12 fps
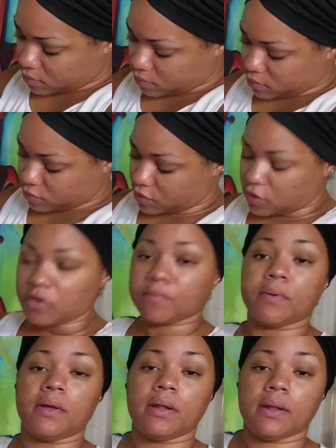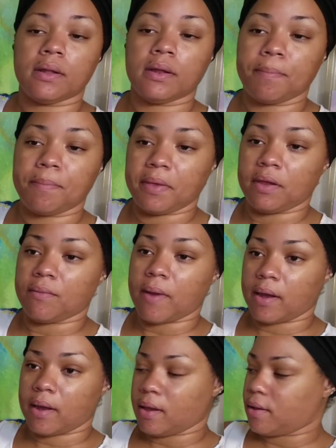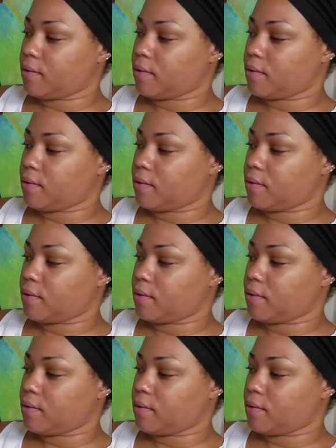is. So just put the pin right there.